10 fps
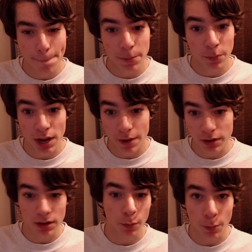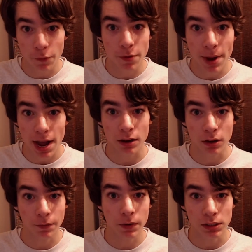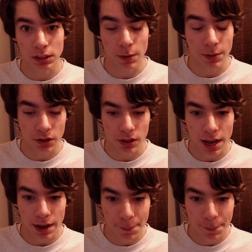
we have to remove the background first, so let me do that.